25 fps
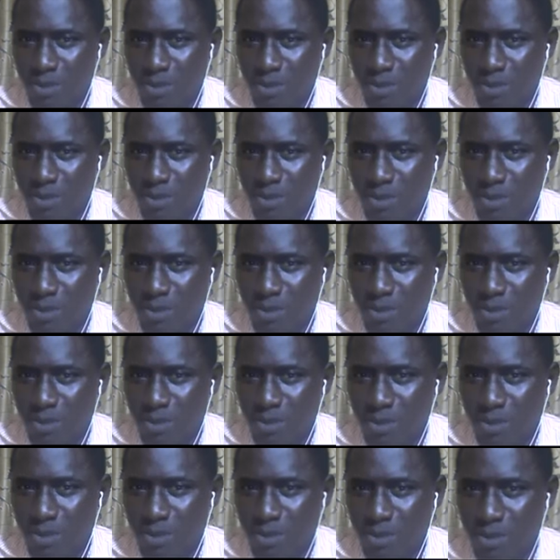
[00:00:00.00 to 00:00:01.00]
Royalty on
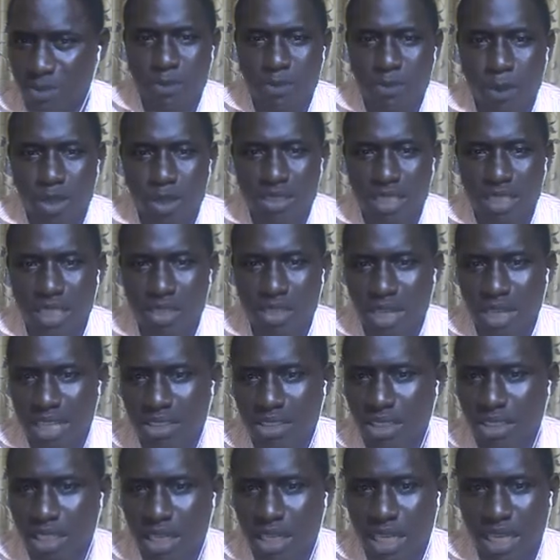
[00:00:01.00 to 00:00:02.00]
export sales, royalty
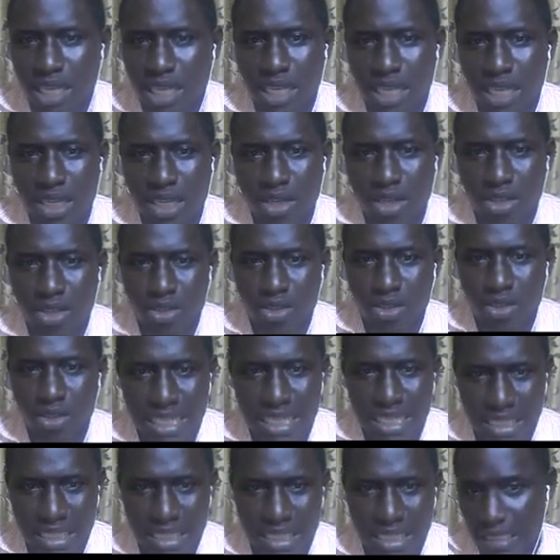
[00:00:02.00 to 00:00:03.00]
on local
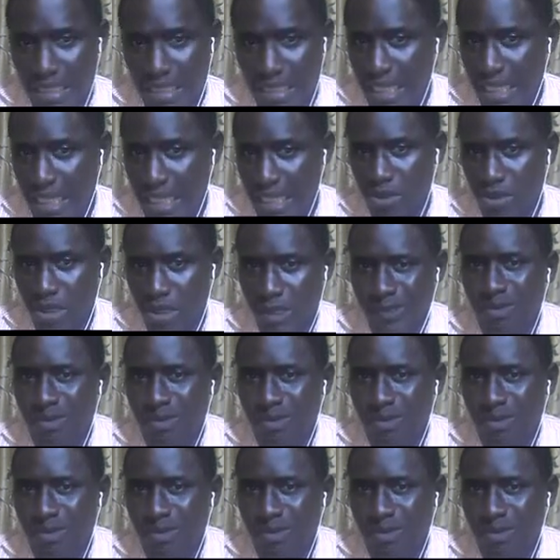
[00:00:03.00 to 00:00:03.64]
sales is liable.